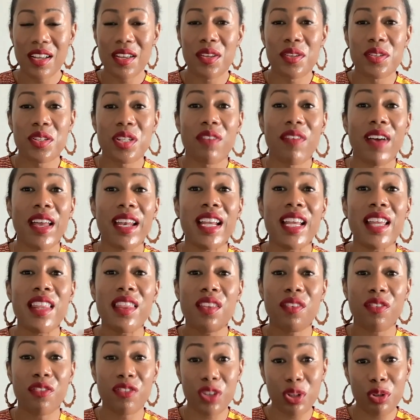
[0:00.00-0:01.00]
so that in
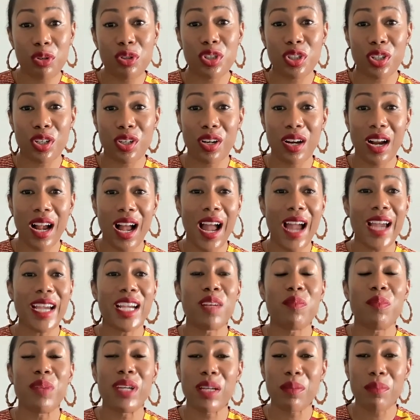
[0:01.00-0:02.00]
the future, I
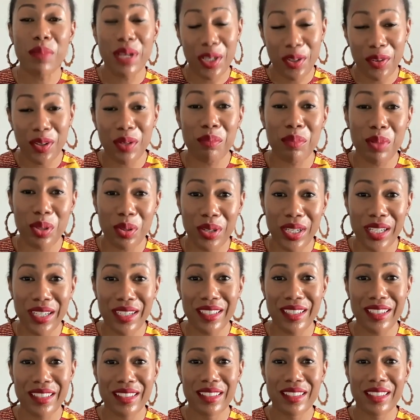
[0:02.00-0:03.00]
could be a better employer,
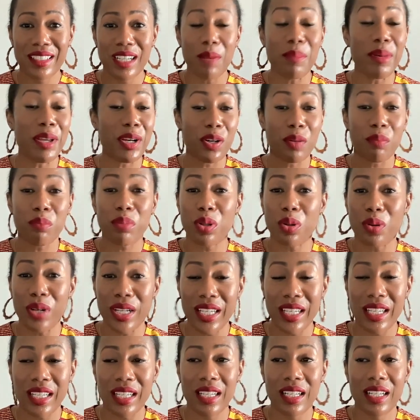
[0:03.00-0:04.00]
a better
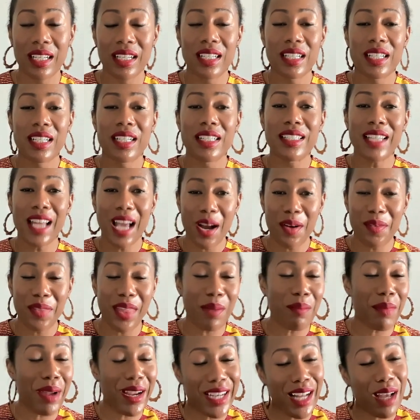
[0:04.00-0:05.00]
employee. Now,
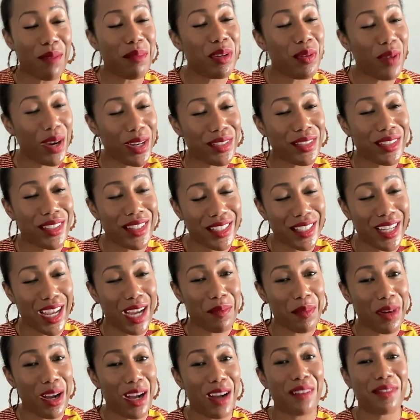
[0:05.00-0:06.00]
that might not be why you took the
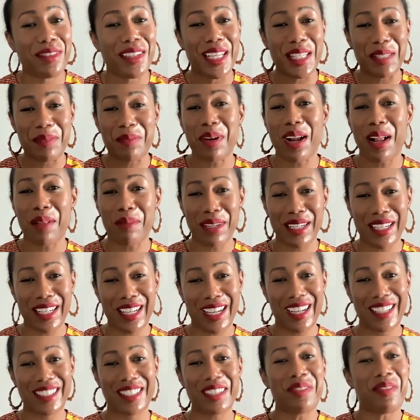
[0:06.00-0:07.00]
time off. It's probably
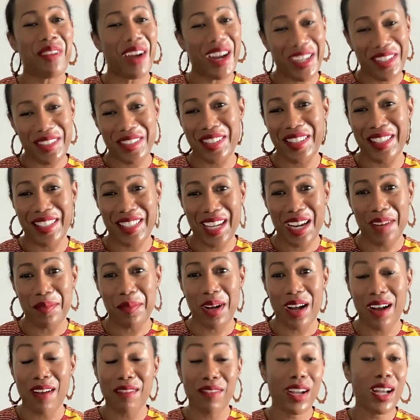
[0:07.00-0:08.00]
not why you took the time
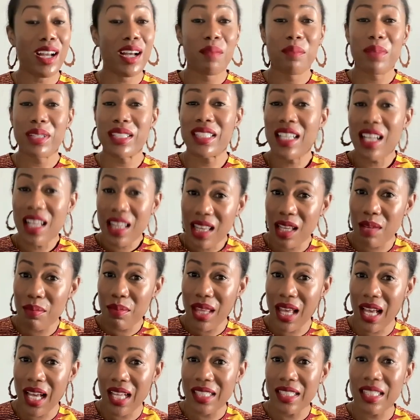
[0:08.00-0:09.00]
off. But tell them
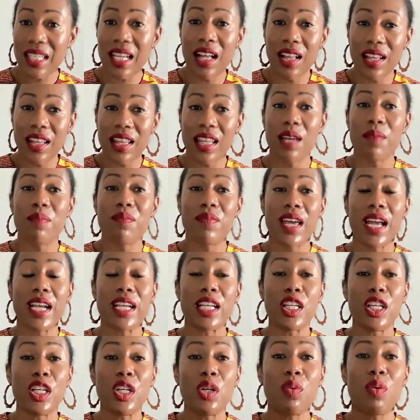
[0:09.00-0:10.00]
that. Tell them
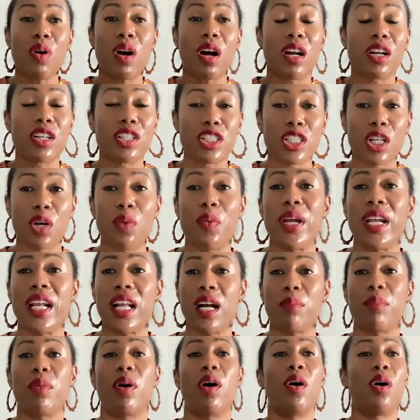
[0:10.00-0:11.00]
that you are showing
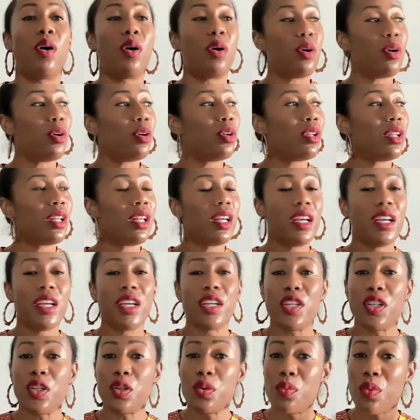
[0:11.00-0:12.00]
up whole.
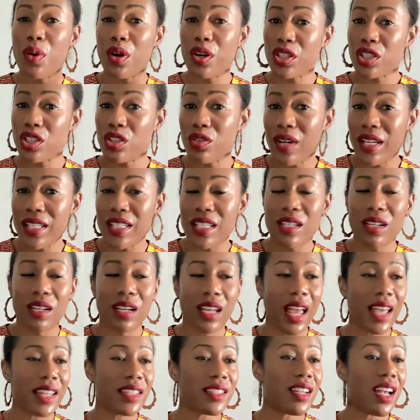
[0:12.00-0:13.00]
You were stressed at your
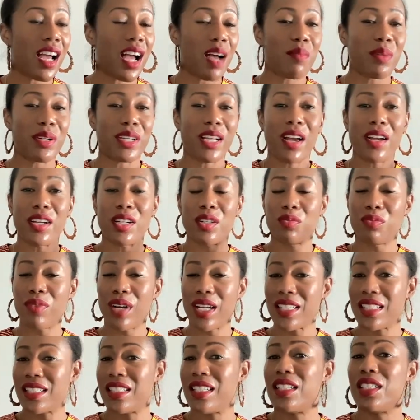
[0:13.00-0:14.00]
last job, but now you're
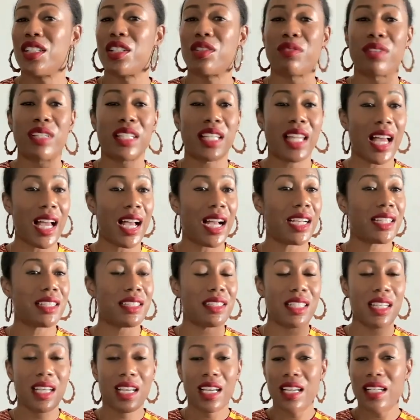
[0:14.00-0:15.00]
rested, you're
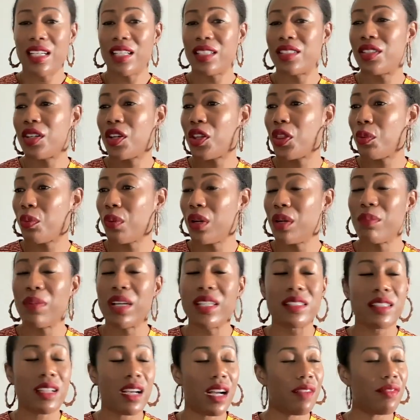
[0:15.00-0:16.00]
relaxed. You took three
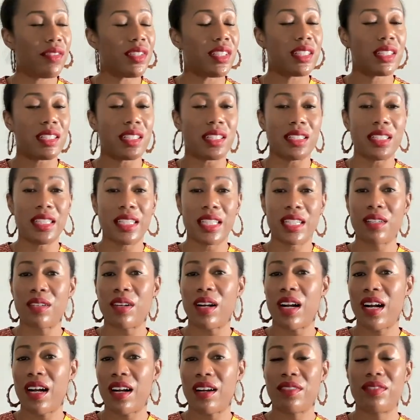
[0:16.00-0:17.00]
months off, you took a year
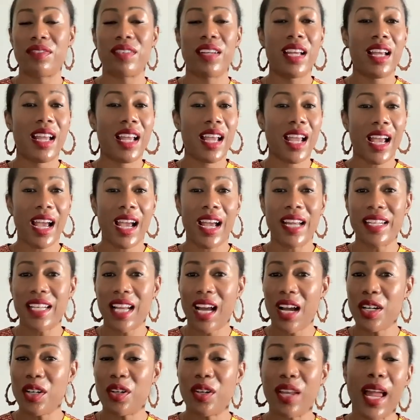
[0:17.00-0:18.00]
off, and
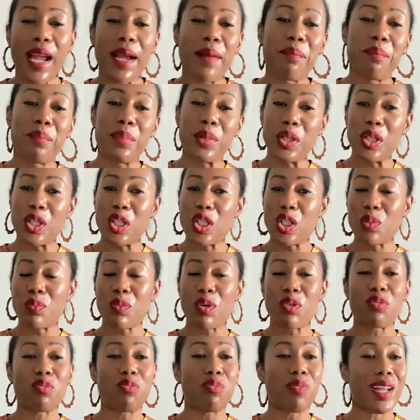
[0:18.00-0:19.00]
now you're like,
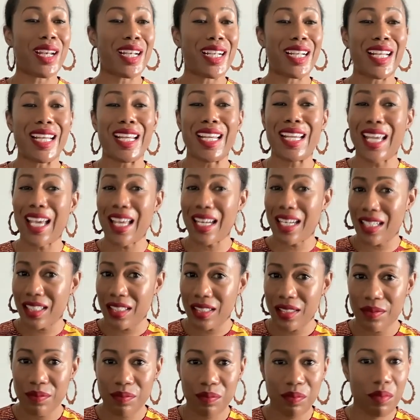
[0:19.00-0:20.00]
boom, ready to get
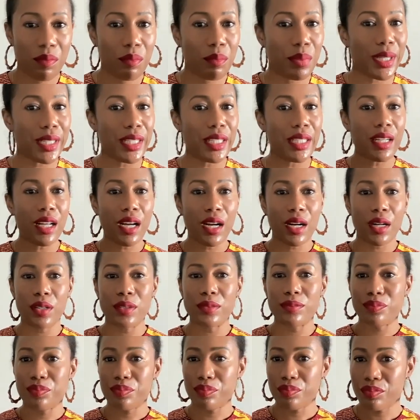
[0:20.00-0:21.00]
it. But you
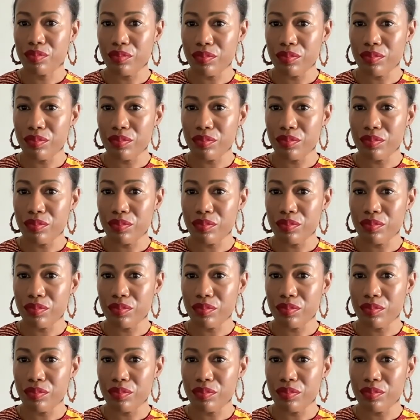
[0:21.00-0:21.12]
know,